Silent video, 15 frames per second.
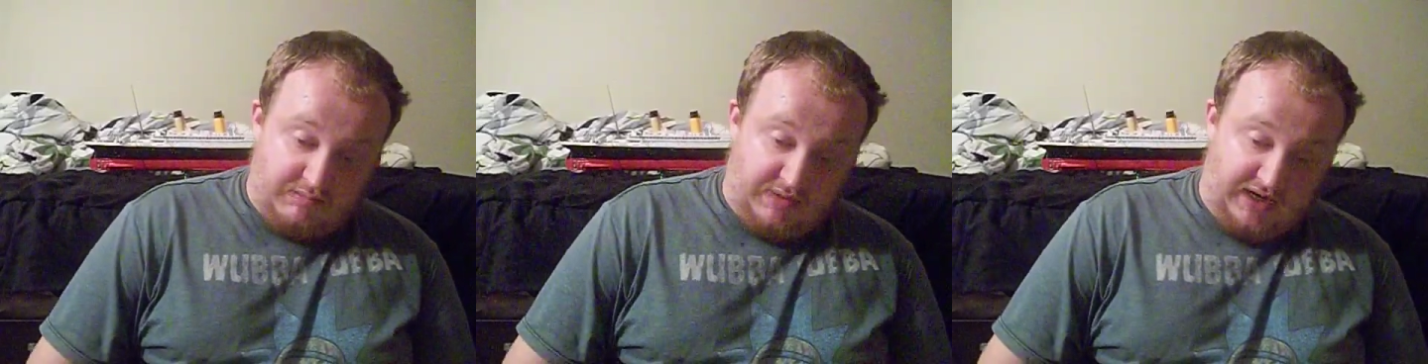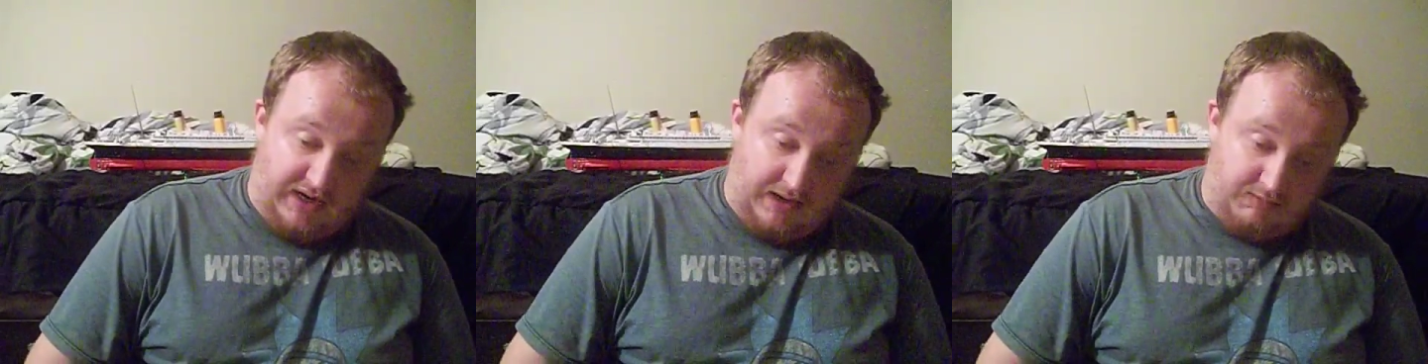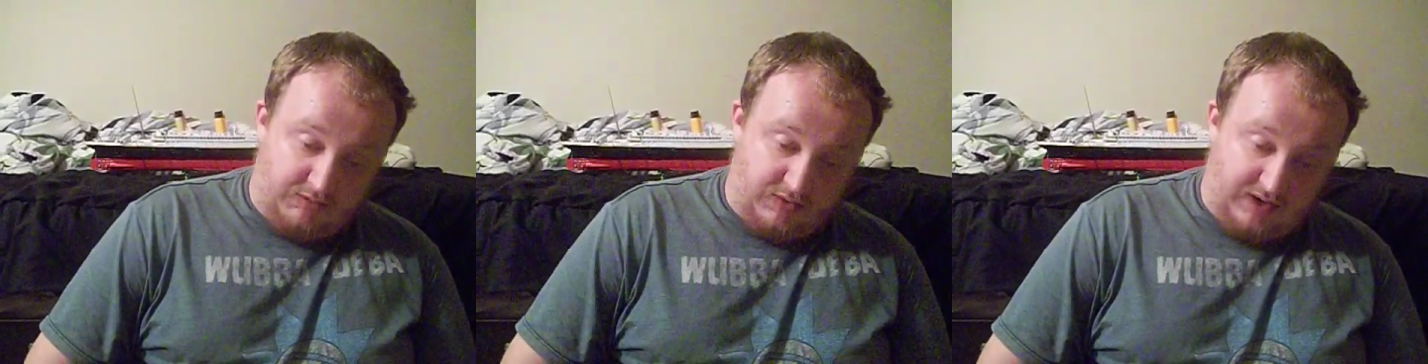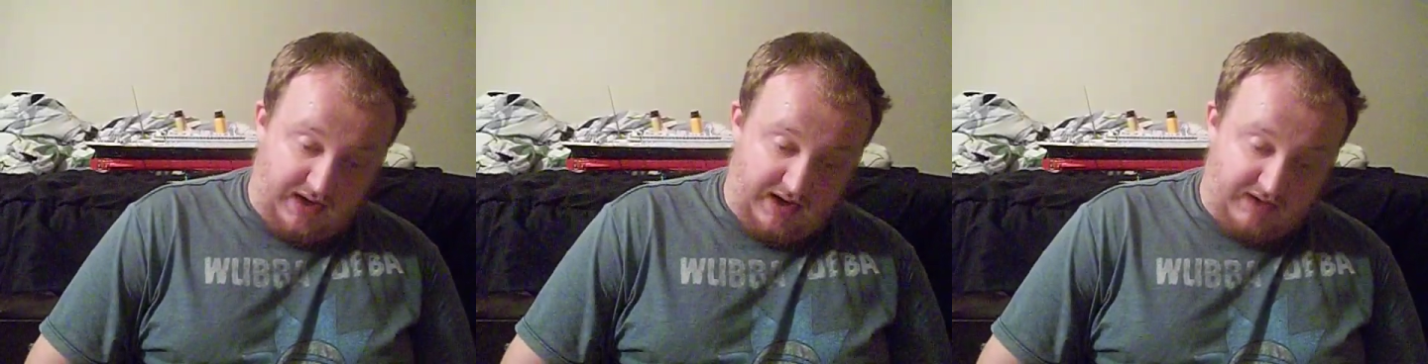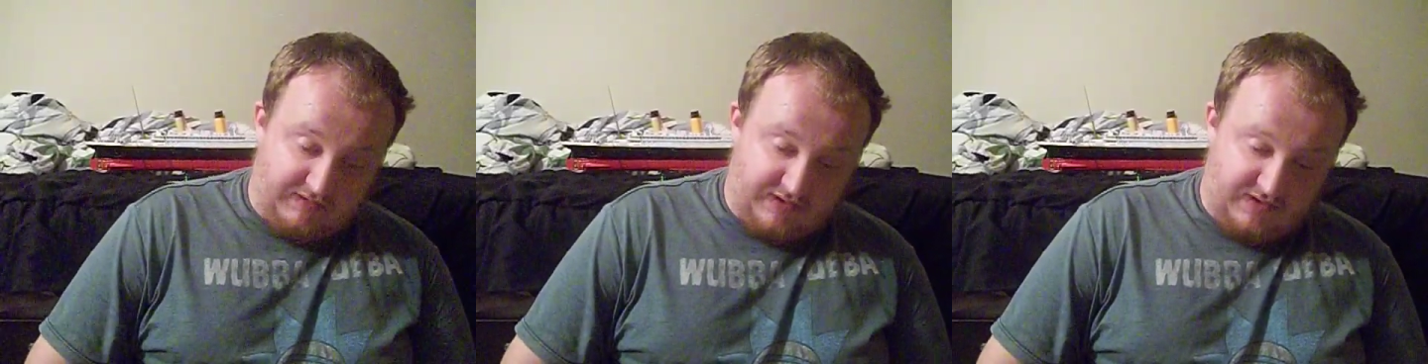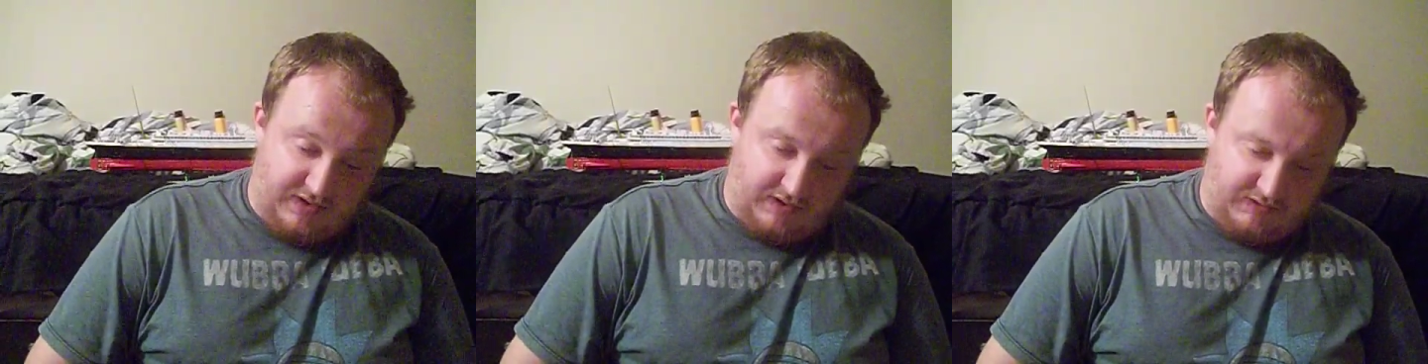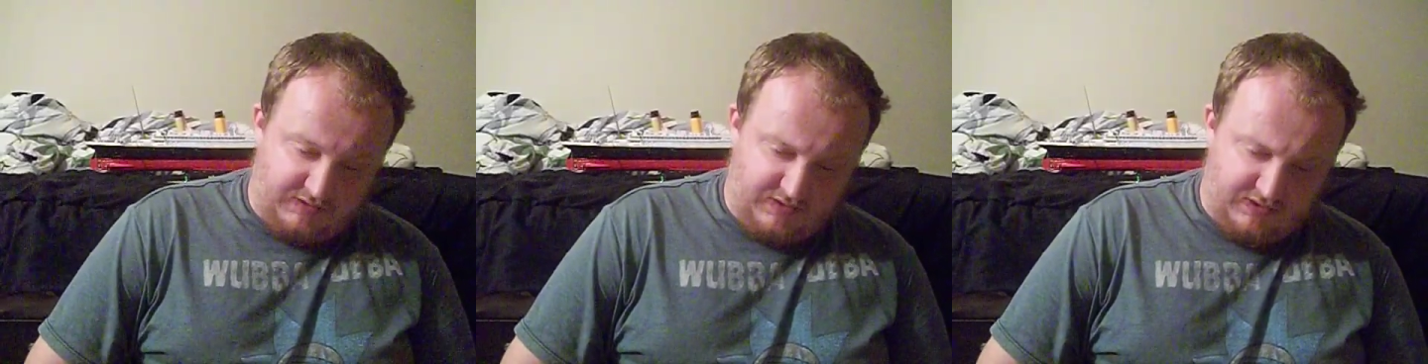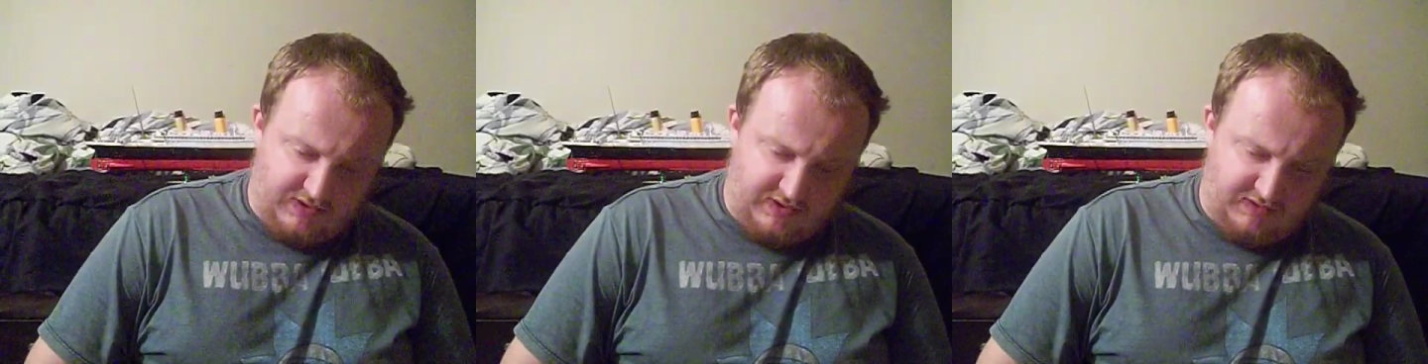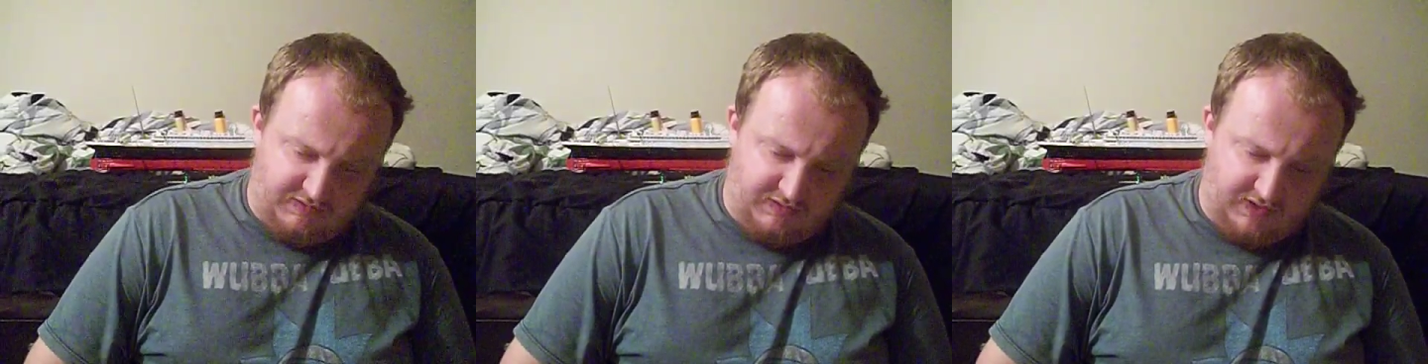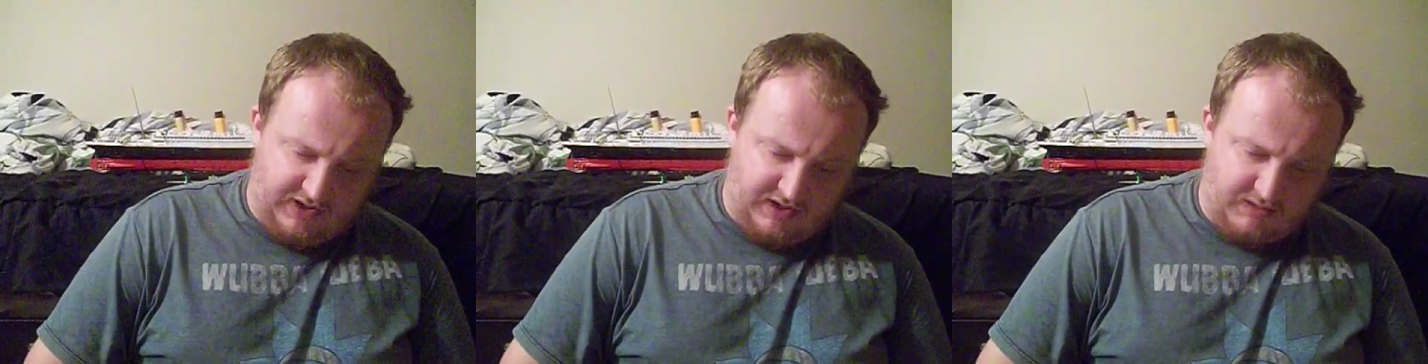But I'm going to have to talk to another
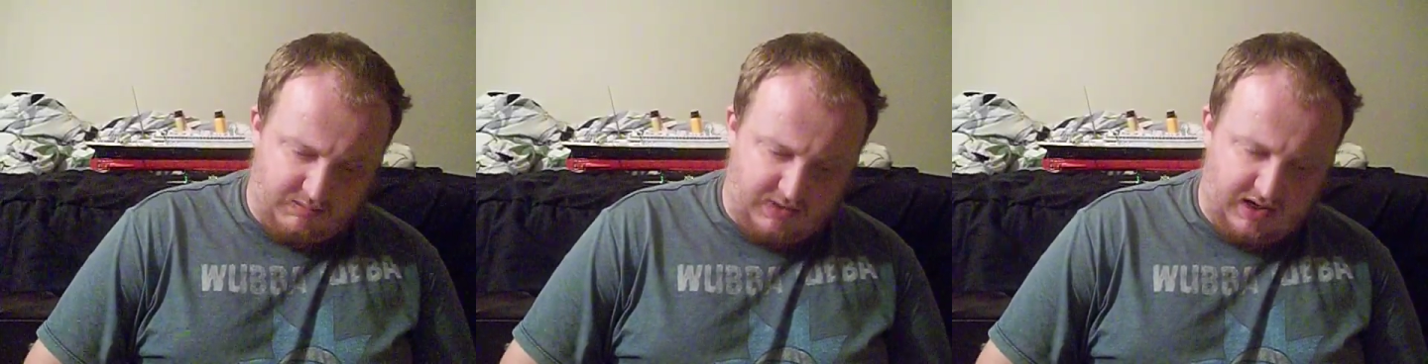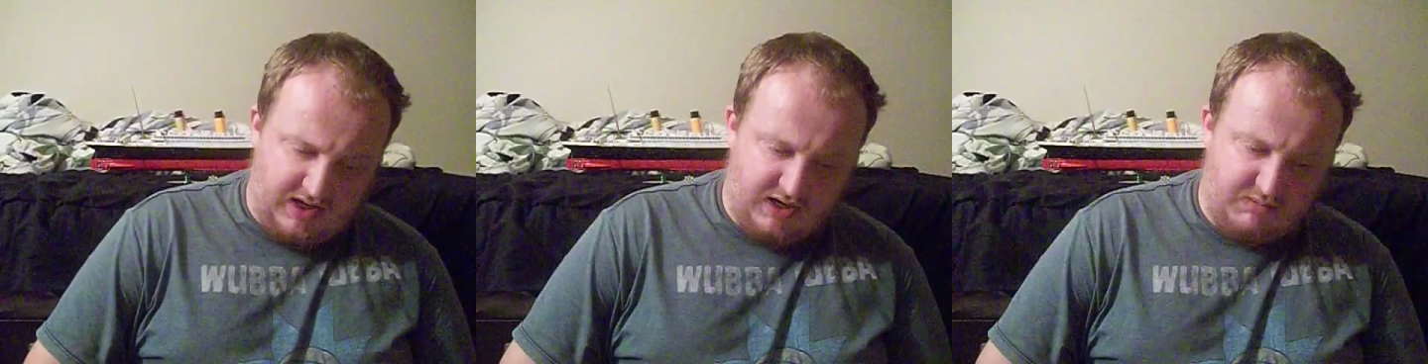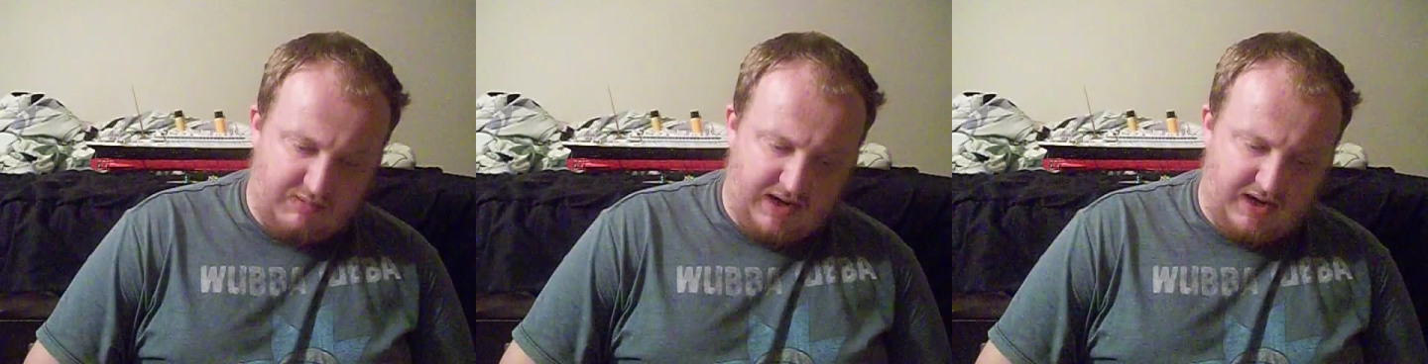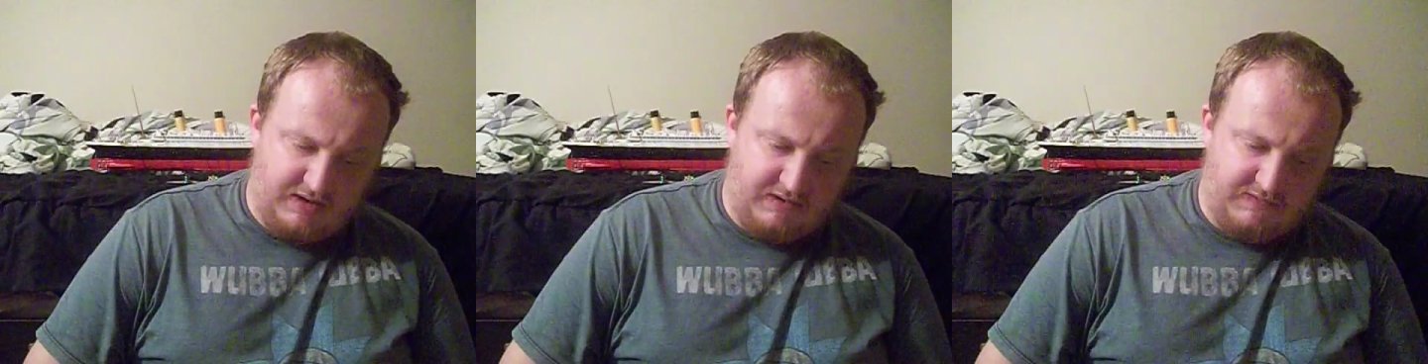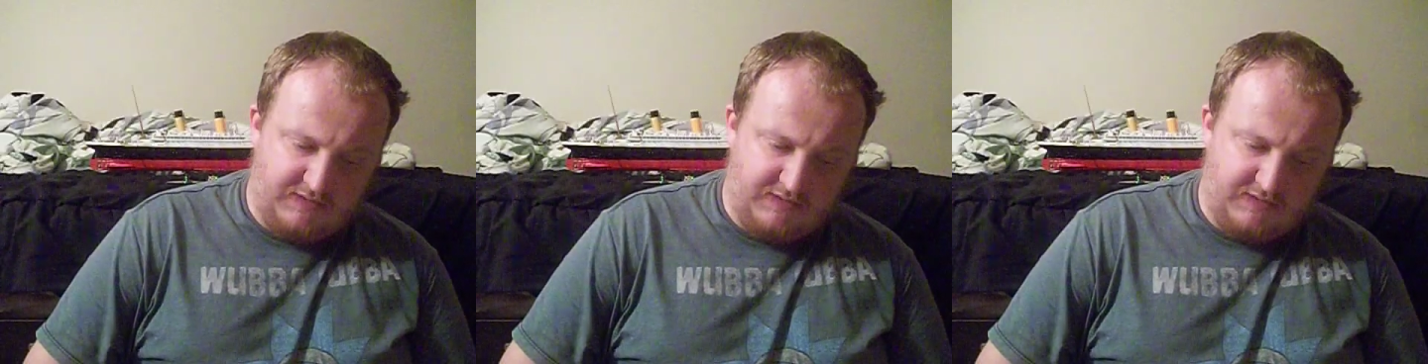friend of mine about